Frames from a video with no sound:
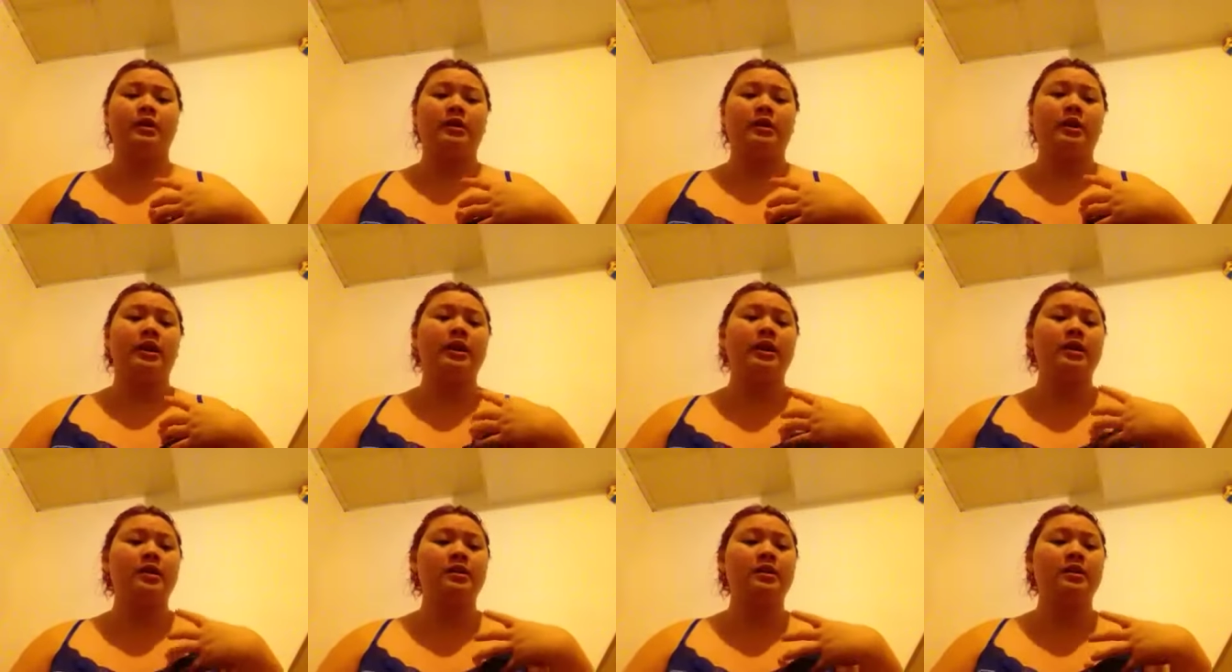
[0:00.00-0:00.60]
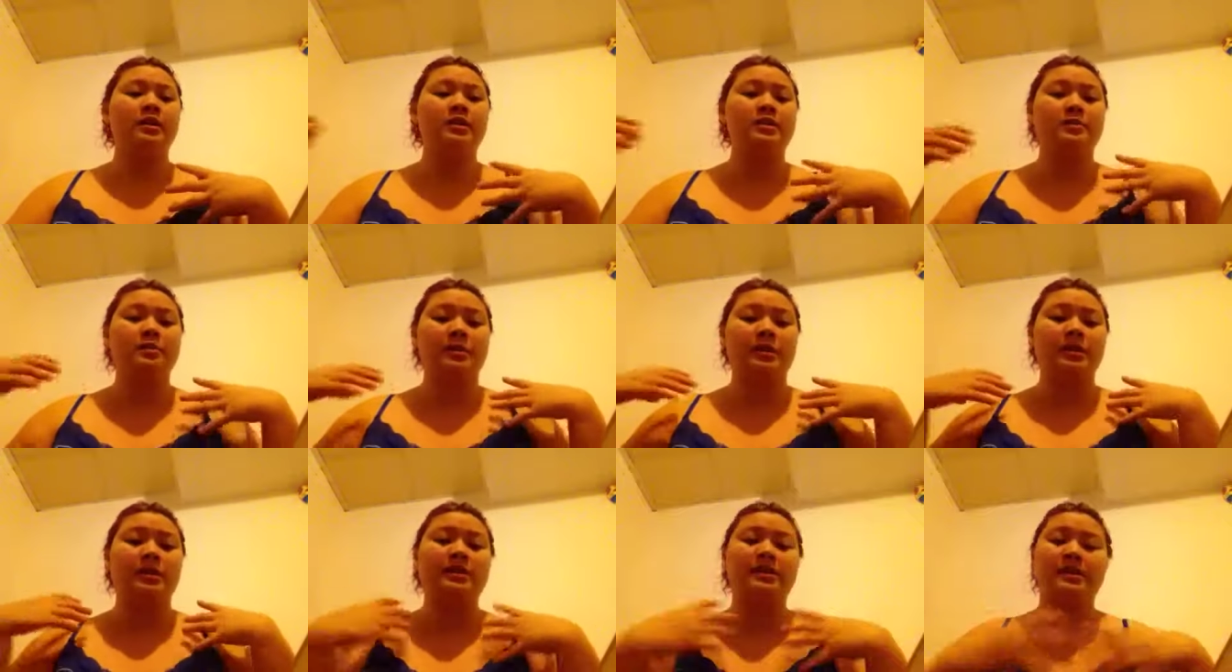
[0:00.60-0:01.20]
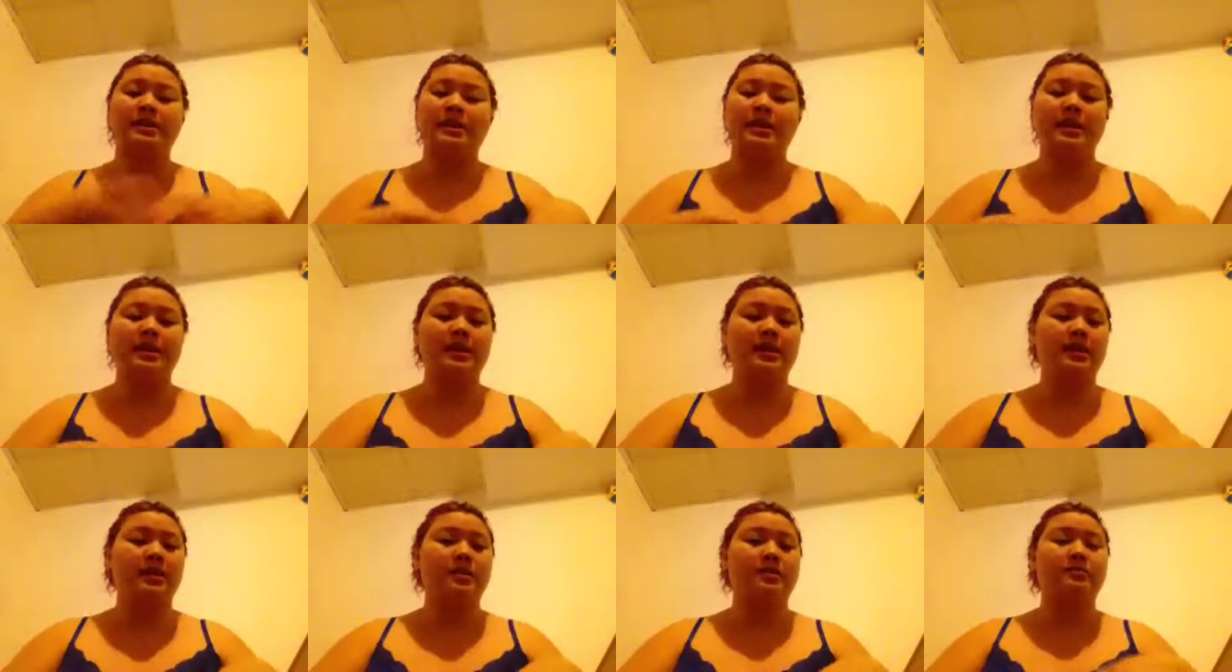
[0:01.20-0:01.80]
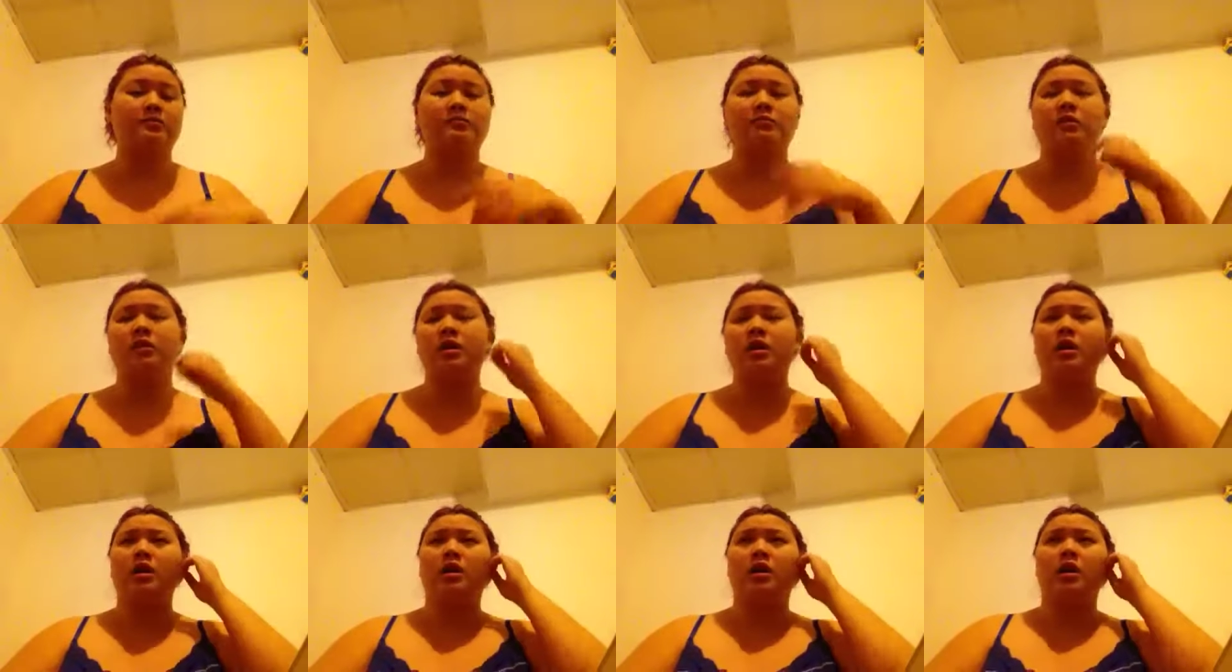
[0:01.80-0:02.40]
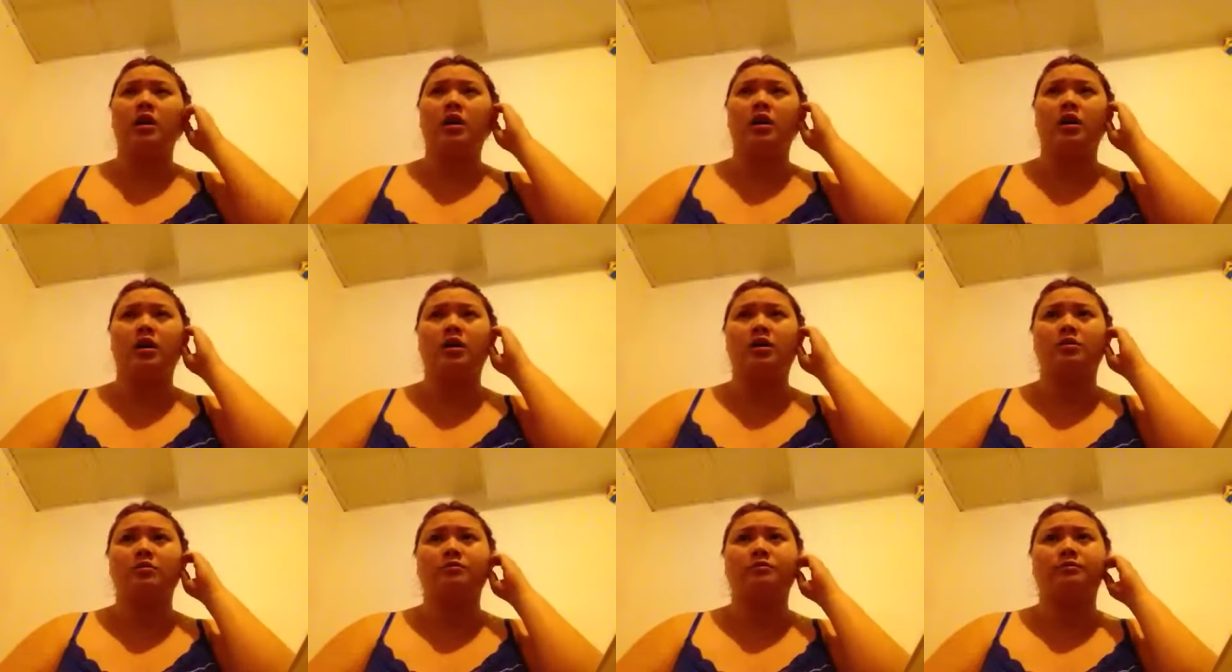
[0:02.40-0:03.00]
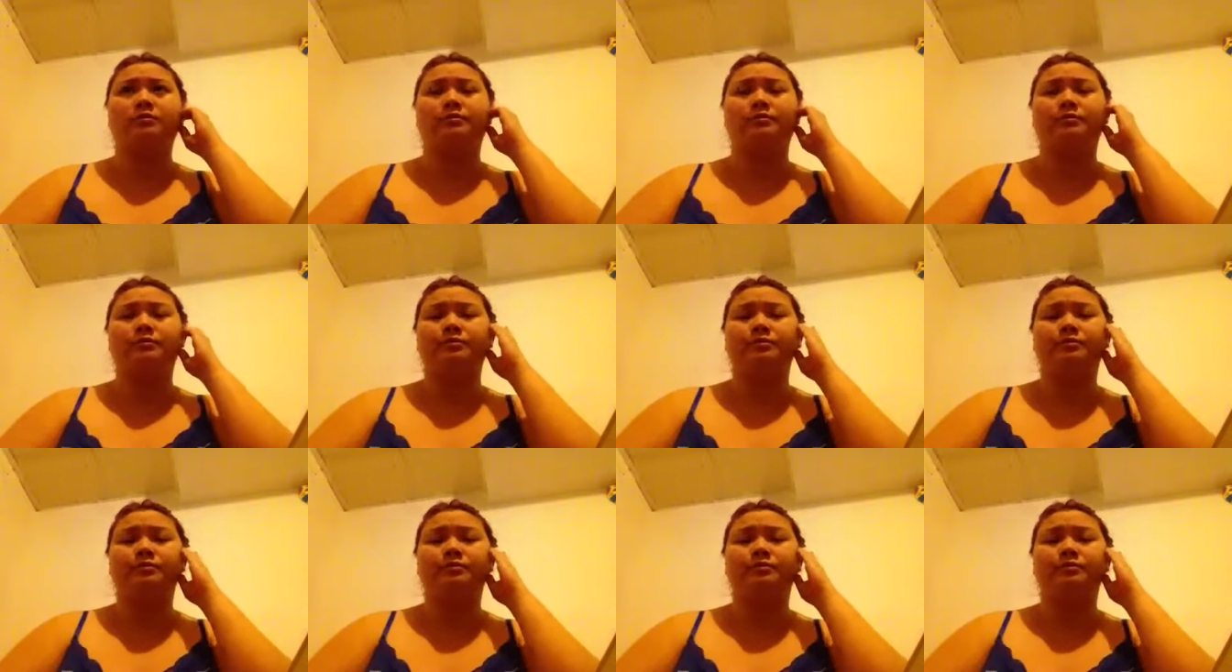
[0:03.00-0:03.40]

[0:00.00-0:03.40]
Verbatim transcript: he is with his team, um,